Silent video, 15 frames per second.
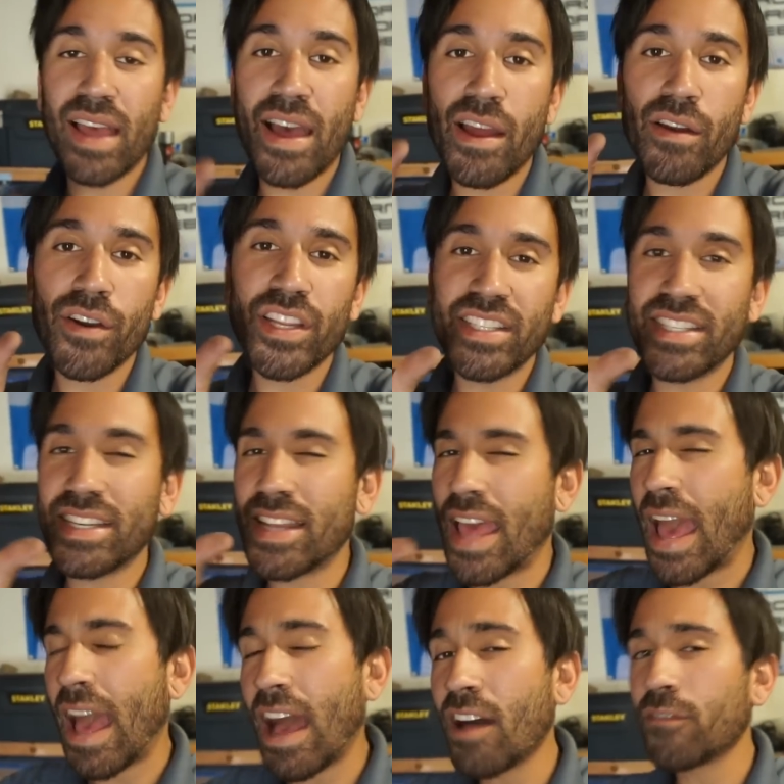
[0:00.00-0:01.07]
I already did
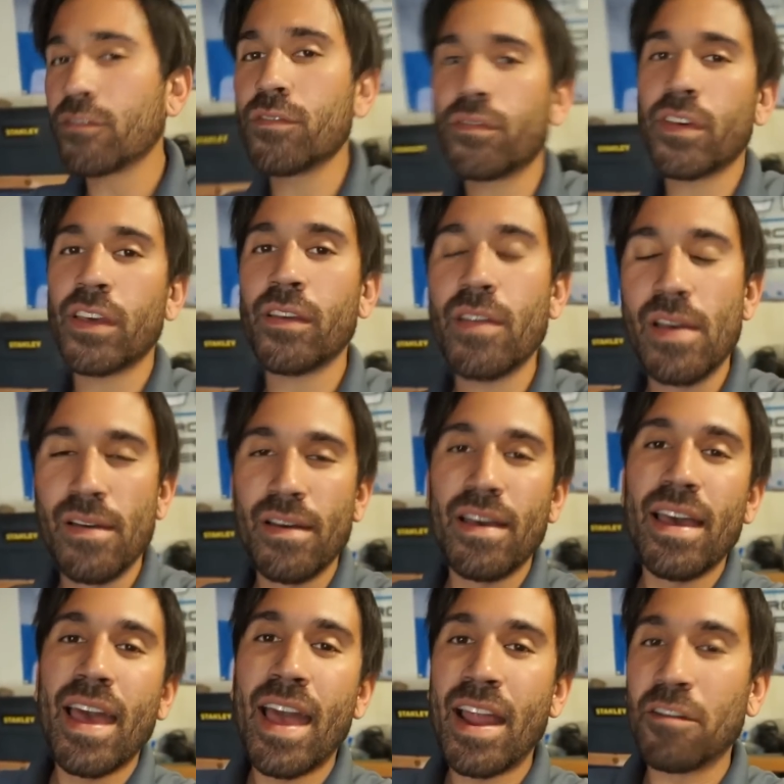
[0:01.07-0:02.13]
half of it
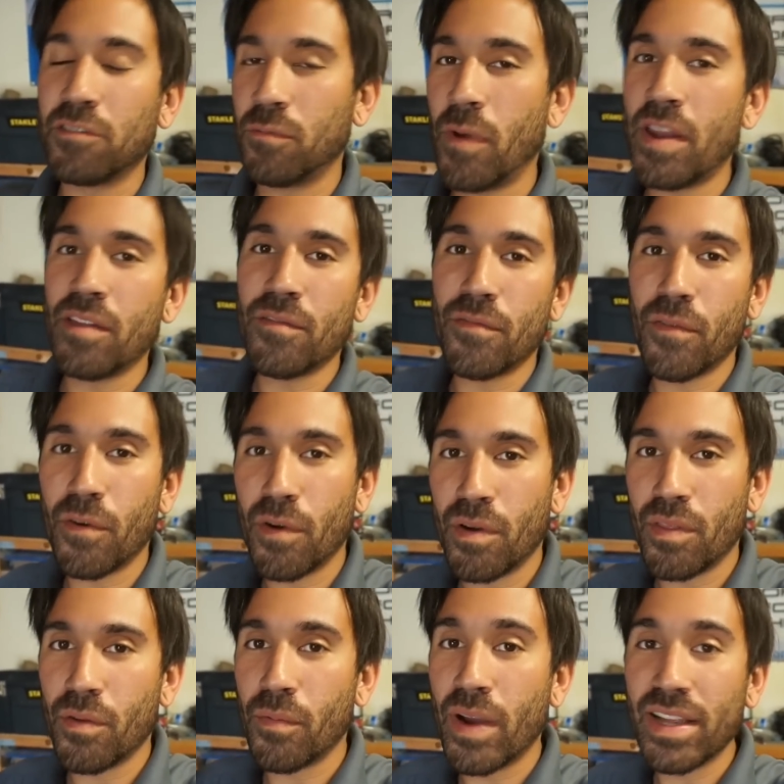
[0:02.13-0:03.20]
and I was waiting
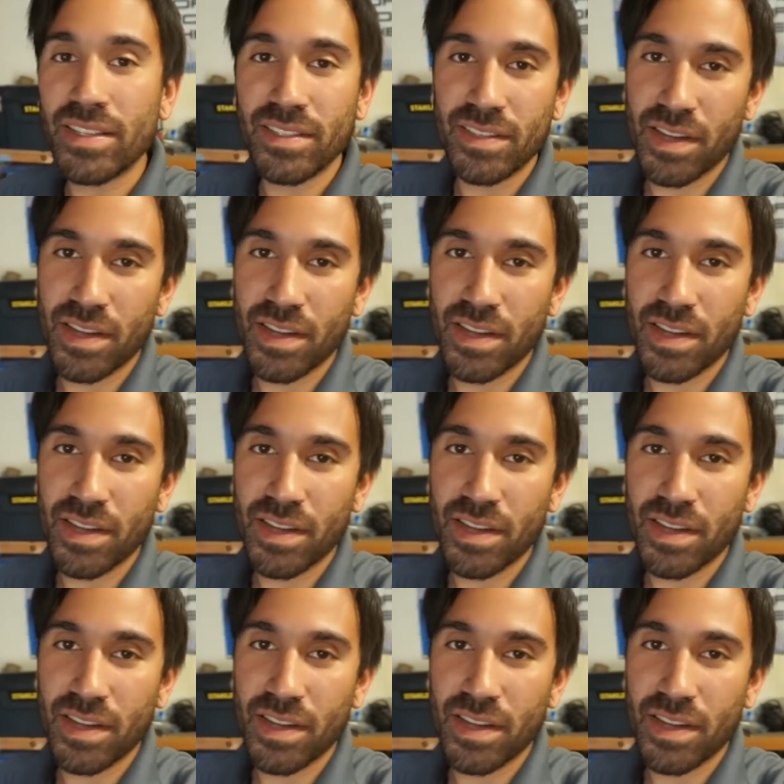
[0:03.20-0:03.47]
for the rest